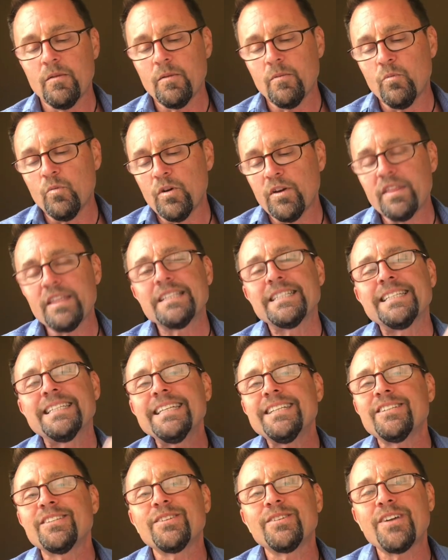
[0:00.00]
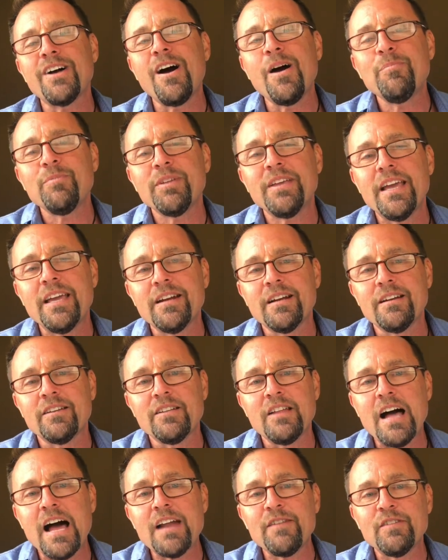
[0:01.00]
where this gets complicated, a
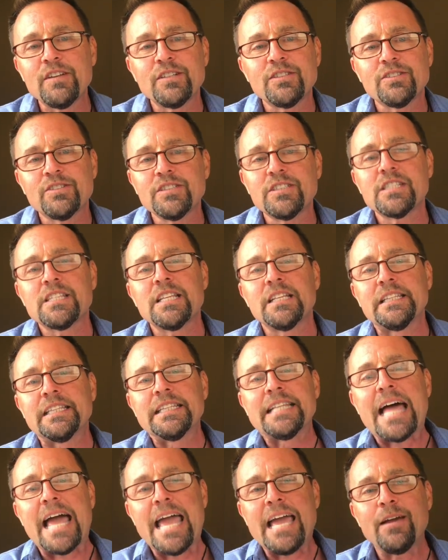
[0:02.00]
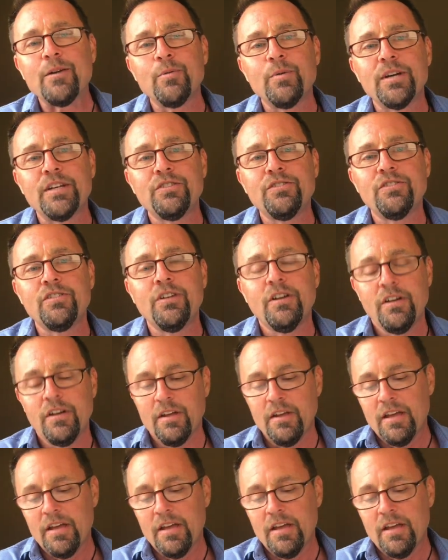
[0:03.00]
lot of it is just the language